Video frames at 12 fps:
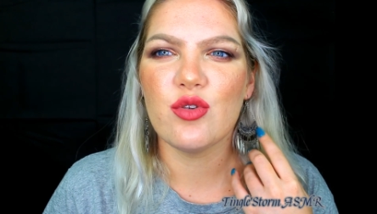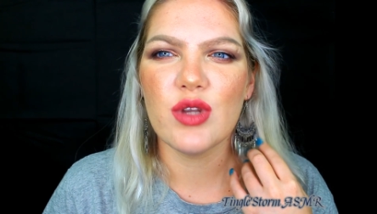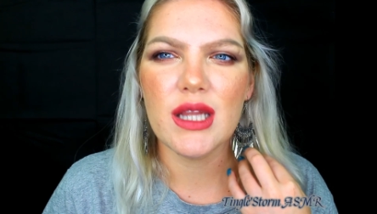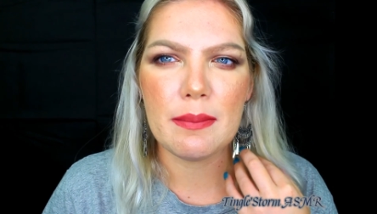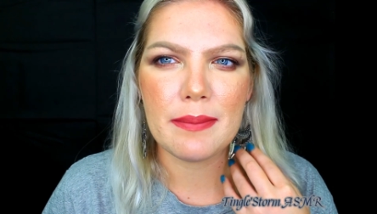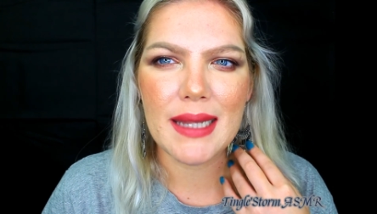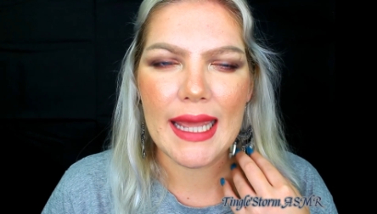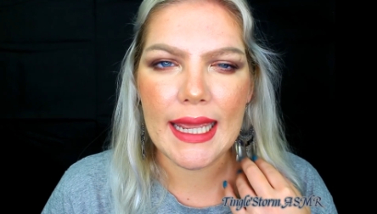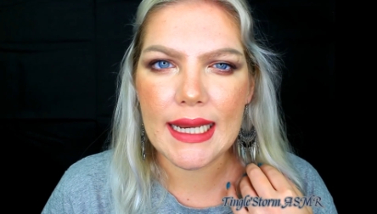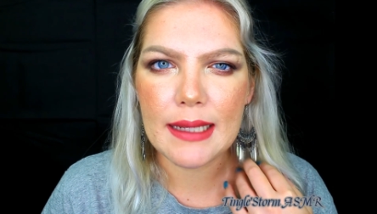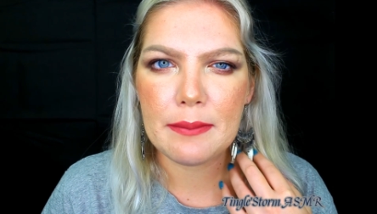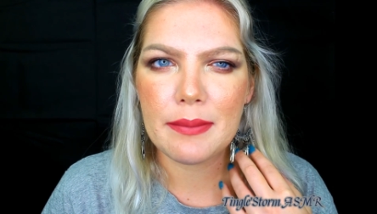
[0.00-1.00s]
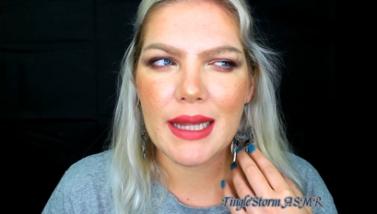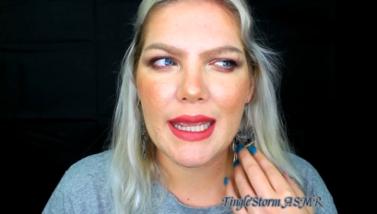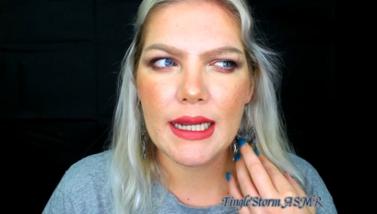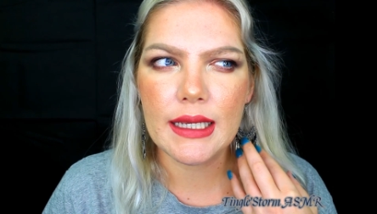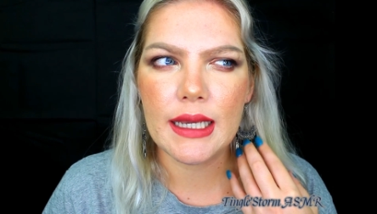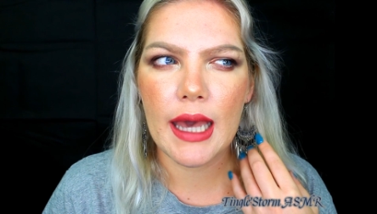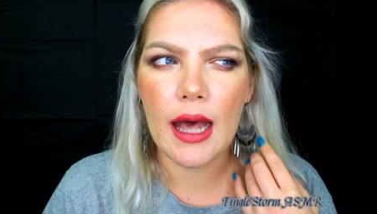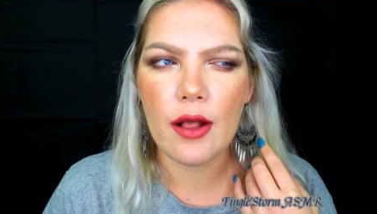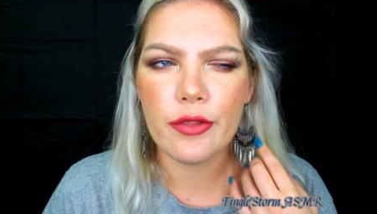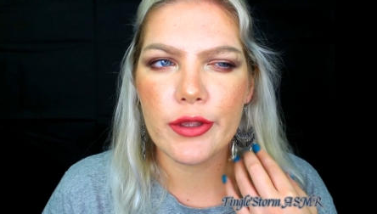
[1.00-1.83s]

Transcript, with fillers: really planning how